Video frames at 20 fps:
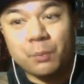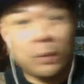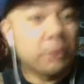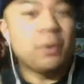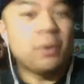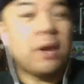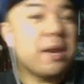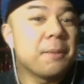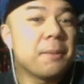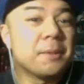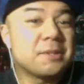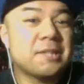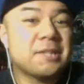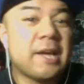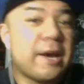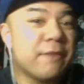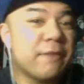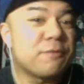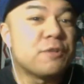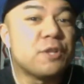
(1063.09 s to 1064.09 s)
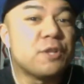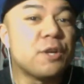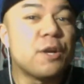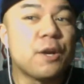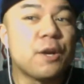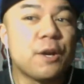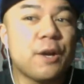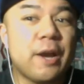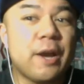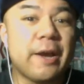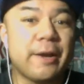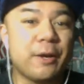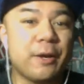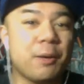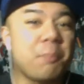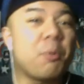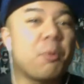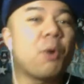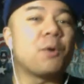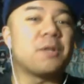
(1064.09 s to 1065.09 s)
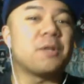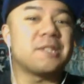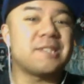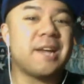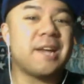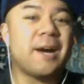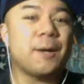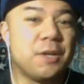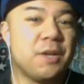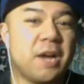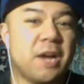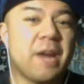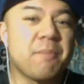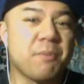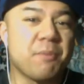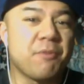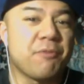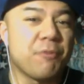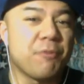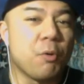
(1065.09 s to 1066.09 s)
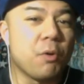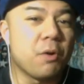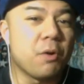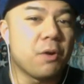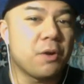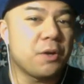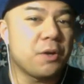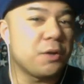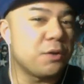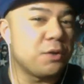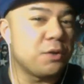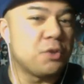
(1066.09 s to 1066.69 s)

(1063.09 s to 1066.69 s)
We were able to have dinner at an opponent's house night before, you know,